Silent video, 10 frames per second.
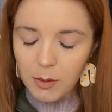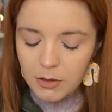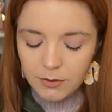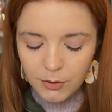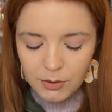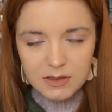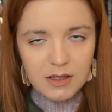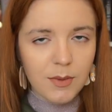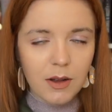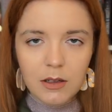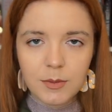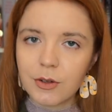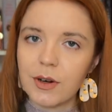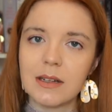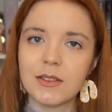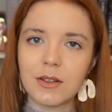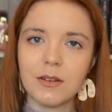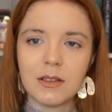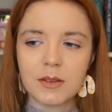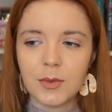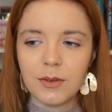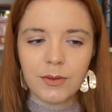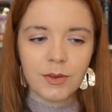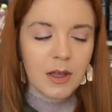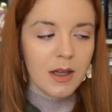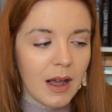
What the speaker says: I'm looking forward to seeing what Illumicrate has done this month.